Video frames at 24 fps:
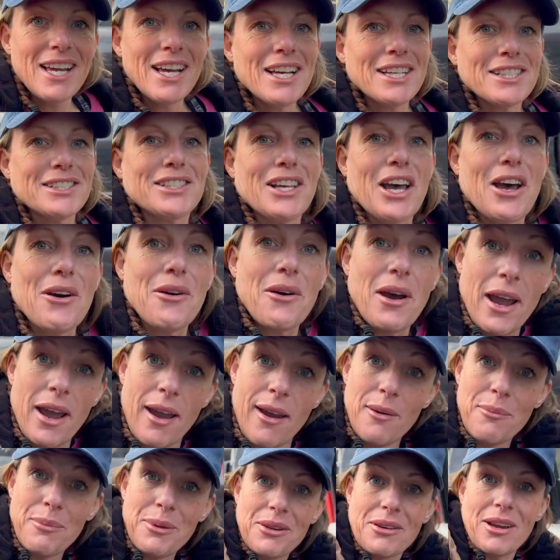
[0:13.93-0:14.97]
So I
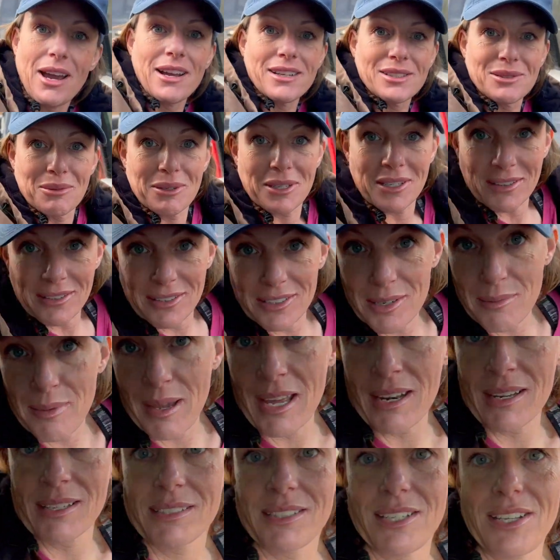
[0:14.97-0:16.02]
hope you guys want to learn
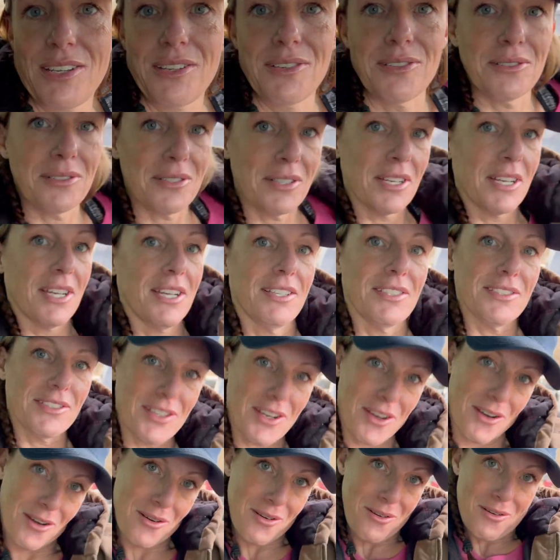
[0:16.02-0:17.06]
about it too.
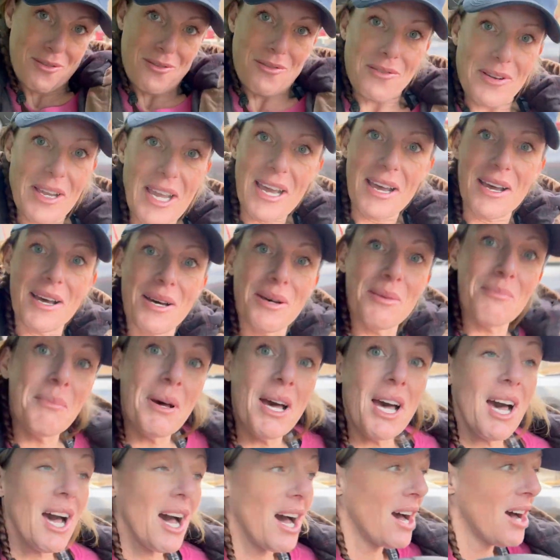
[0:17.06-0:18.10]
So come
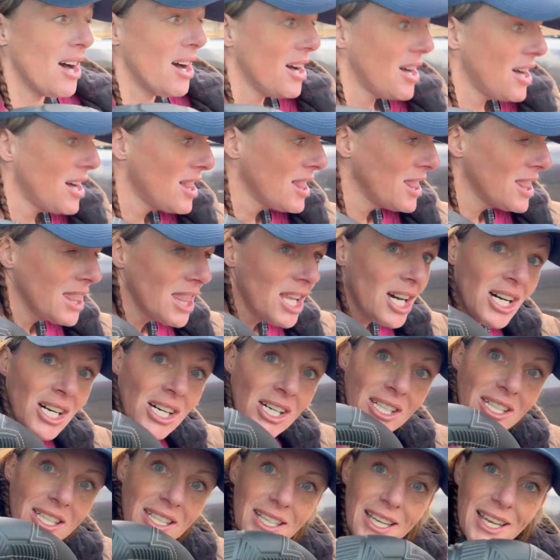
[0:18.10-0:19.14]

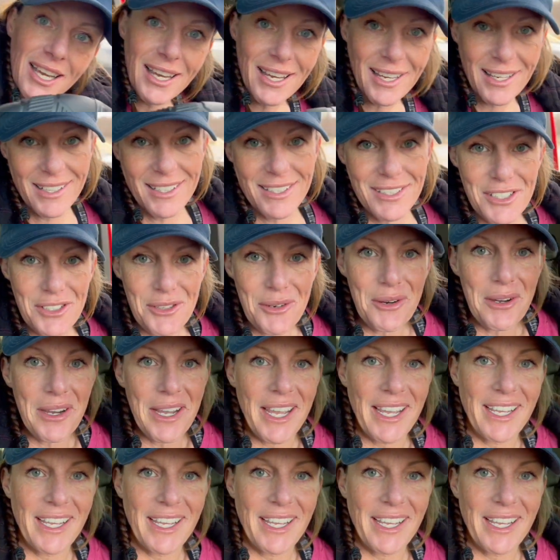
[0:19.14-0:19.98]
along and enjoy.